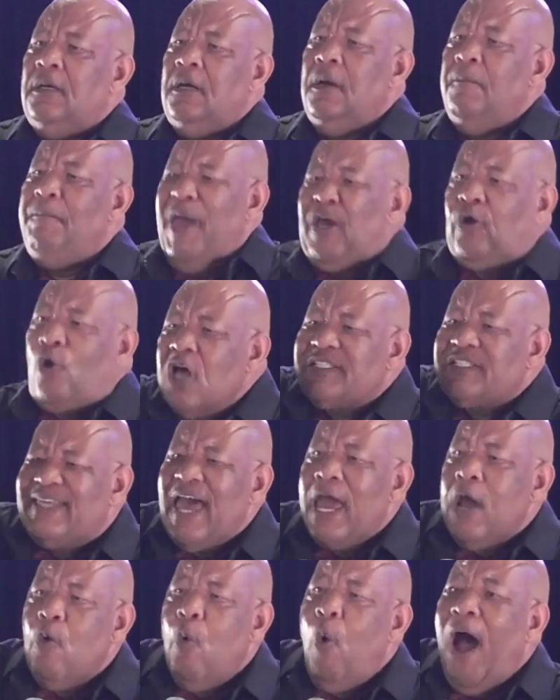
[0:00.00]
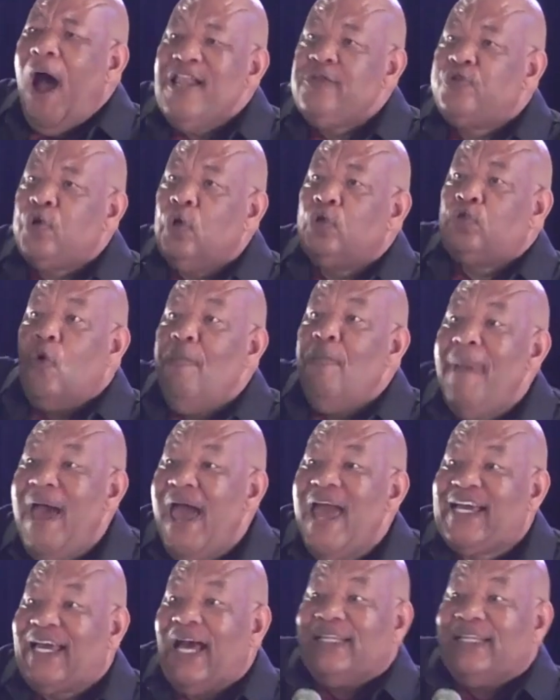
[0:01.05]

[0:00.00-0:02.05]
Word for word: because they want you to make a